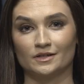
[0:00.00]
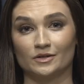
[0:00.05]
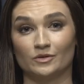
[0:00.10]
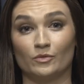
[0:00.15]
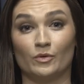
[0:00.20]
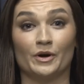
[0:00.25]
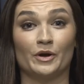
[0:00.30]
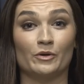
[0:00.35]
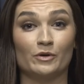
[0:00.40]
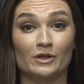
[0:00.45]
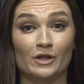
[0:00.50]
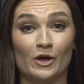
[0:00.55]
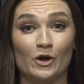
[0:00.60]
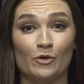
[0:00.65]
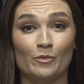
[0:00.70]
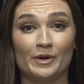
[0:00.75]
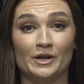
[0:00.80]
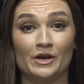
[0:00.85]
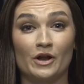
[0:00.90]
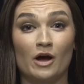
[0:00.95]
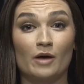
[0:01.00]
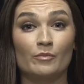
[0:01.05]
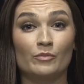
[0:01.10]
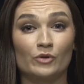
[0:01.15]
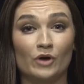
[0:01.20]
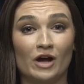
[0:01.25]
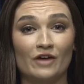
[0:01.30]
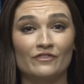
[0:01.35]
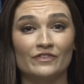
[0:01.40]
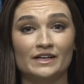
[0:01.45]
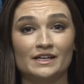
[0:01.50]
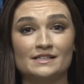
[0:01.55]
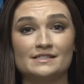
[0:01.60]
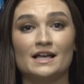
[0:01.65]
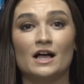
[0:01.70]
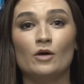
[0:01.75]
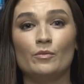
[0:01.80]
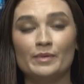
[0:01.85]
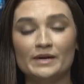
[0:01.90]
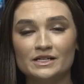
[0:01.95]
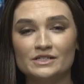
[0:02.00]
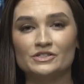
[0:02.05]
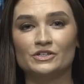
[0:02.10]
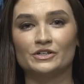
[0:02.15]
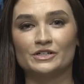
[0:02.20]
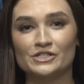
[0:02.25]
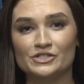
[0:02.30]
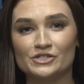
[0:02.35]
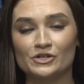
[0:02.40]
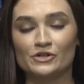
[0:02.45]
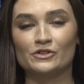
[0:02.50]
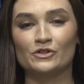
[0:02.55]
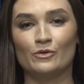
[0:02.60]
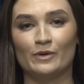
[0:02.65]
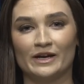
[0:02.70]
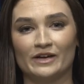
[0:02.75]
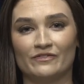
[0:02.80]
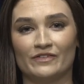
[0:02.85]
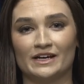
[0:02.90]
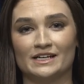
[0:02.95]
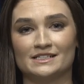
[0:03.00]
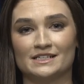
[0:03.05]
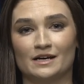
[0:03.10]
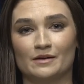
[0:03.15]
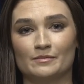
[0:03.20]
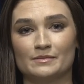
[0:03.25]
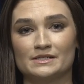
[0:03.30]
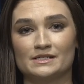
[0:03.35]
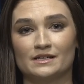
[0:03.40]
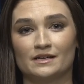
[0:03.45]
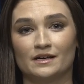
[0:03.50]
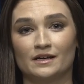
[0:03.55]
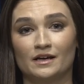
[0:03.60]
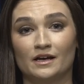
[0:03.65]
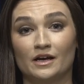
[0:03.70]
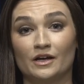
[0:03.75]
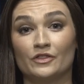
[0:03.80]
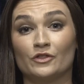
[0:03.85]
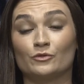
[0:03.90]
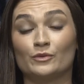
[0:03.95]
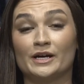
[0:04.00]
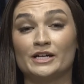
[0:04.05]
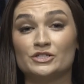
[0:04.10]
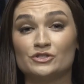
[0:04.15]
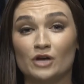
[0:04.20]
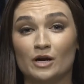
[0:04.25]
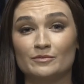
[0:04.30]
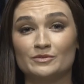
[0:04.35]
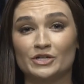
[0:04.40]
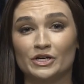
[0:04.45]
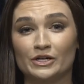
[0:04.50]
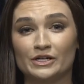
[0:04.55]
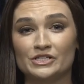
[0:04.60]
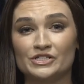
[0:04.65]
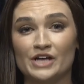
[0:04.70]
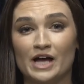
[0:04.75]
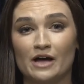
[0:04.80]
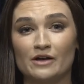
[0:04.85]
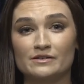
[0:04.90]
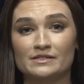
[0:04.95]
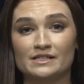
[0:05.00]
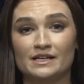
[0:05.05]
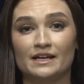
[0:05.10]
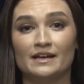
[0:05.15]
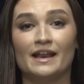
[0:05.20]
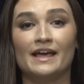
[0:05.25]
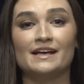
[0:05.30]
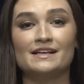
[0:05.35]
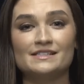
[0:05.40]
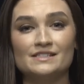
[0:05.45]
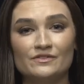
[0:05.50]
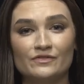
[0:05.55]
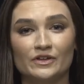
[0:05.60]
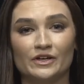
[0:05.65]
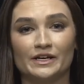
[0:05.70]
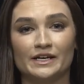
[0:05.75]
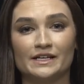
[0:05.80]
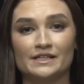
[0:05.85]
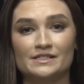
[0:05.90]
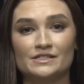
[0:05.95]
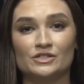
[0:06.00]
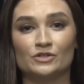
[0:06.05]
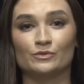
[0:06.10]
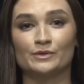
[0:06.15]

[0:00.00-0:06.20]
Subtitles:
One Oklahoma nonprofit is helping Turkish earthquake victims. The Raindrop Turkish House connects civilians to